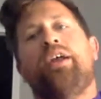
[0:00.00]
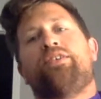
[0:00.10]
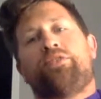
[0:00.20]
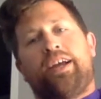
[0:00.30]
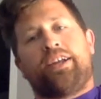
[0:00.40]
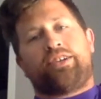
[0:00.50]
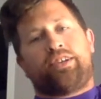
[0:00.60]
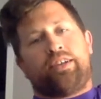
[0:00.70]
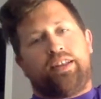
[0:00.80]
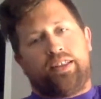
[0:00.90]

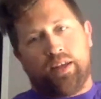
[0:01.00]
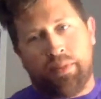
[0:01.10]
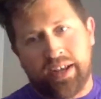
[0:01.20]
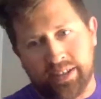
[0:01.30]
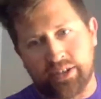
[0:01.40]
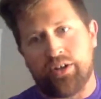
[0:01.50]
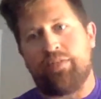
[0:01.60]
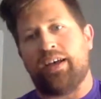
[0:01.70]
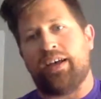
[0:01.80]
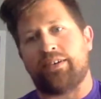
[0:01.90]
stretch that makes it go
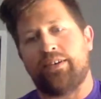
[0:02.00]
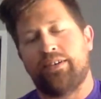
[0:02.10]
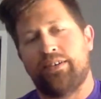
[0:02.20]
faster.